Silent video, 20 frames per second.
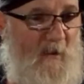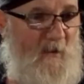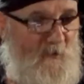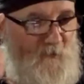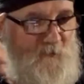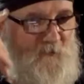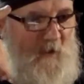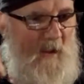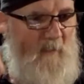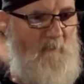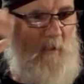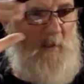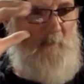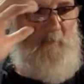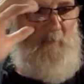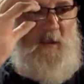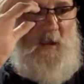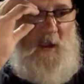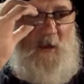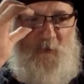Shame on
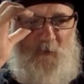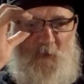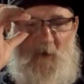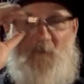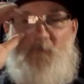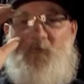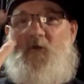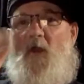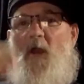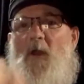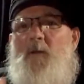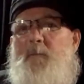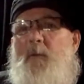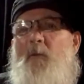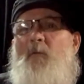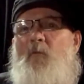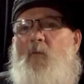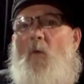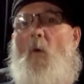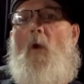me. I should have checked
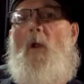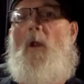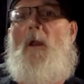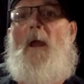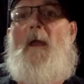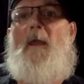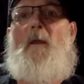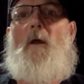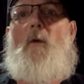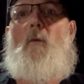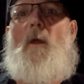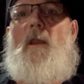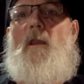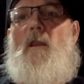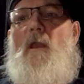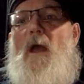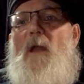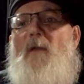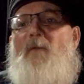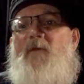before I went
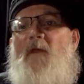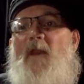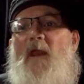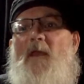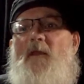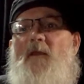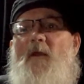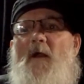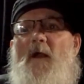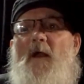live today.